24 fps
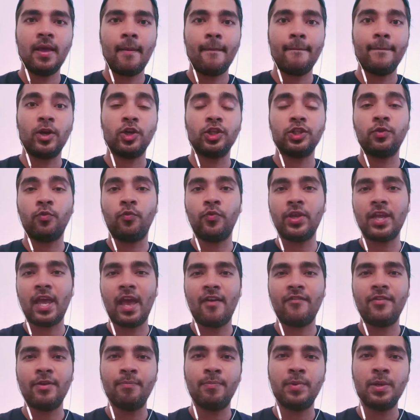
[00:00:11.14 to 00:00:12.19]
because we
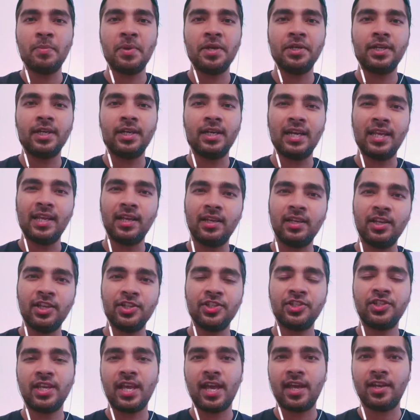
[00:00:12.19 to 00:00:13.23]
have implemented linked
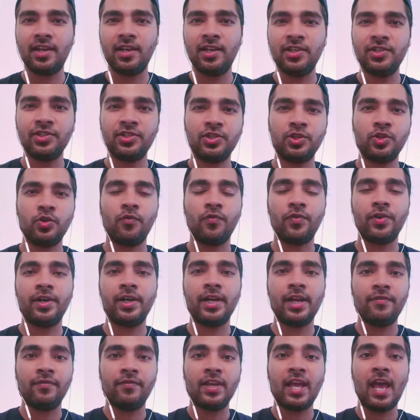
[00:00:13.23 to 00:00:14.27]
list, array list so far
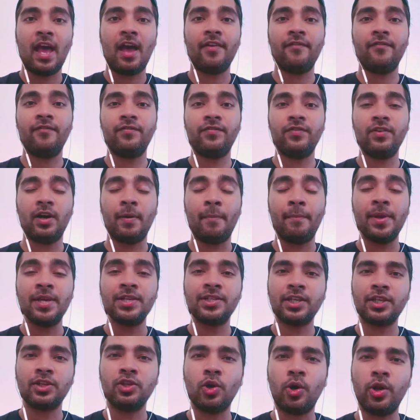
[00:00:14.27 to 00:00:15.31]
and we had a
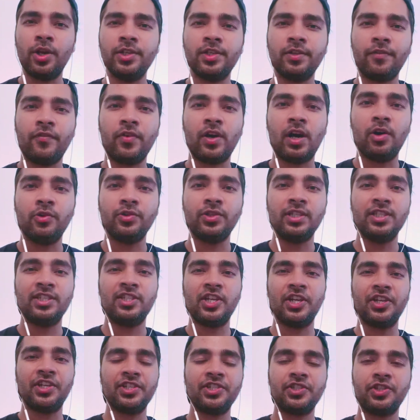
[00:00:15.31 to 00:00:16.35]
basic knowledge of how these
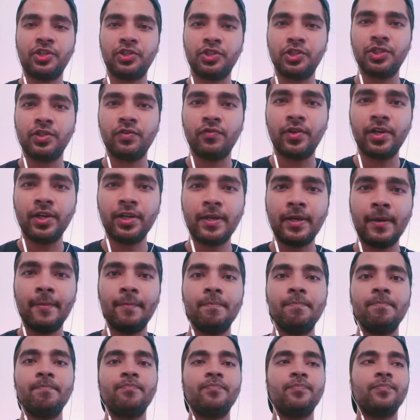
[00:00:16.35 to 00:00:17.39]
data structures work.
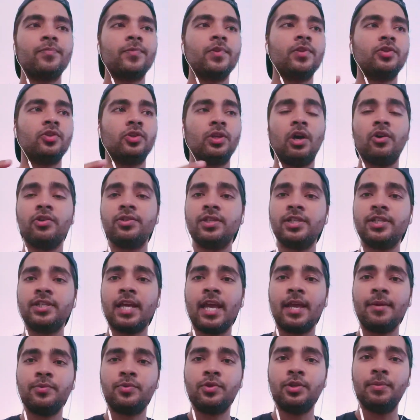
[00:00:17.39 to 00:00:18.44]
So now is the
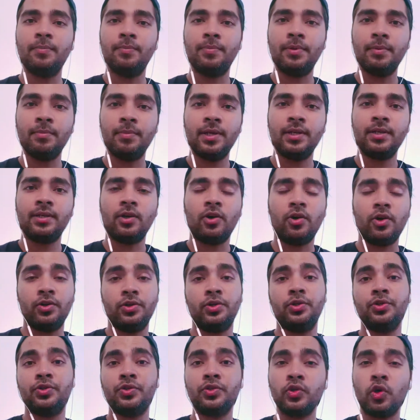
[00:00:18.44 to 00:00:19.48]
time to implement or
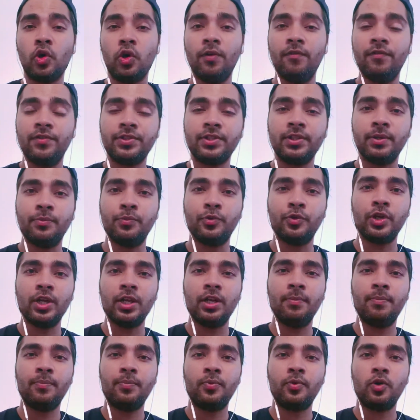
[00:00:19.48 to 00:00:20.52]
to solve some real
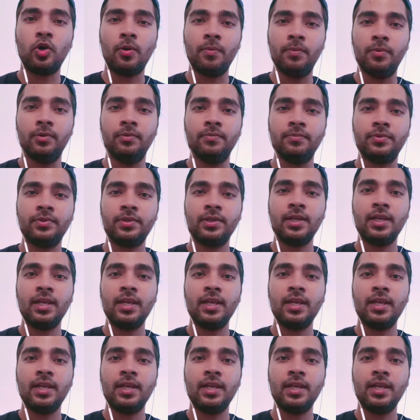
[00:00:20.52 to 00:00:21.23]
problems